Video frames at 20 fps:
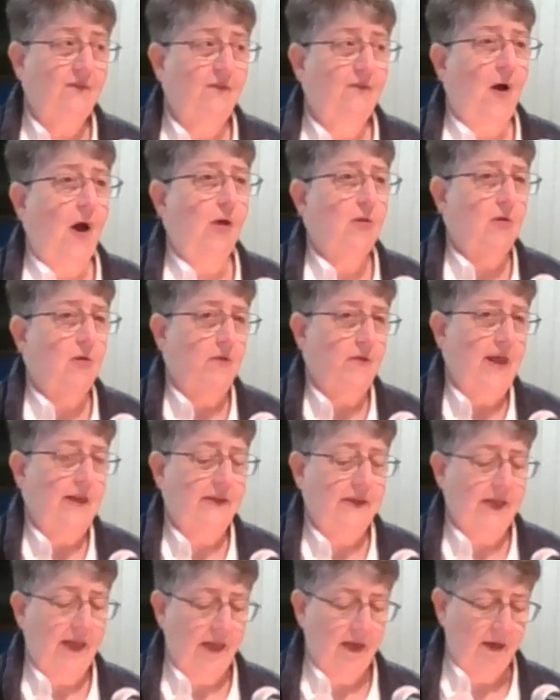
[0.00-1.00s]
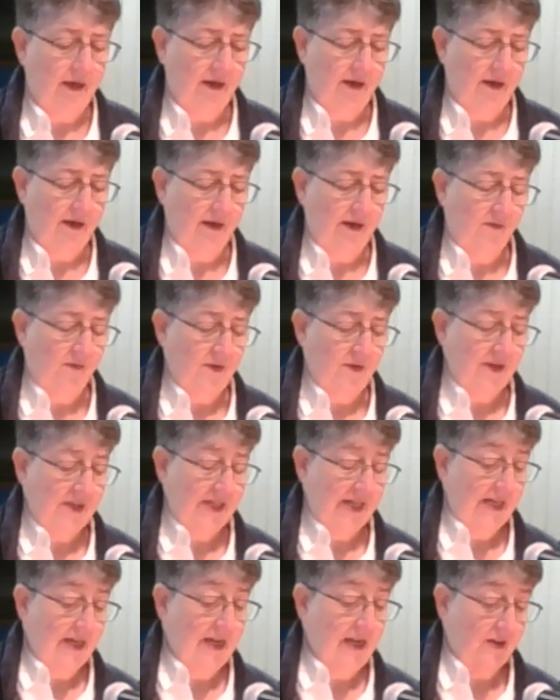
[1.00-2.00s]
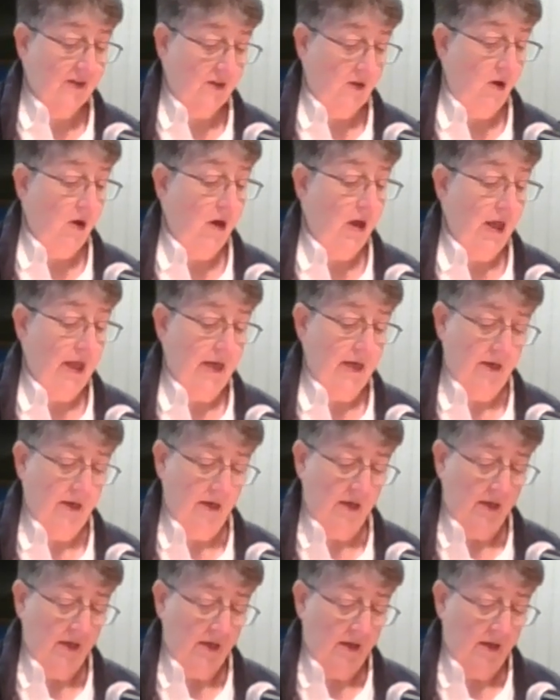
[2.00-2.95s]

follow that, that if indeed it's God,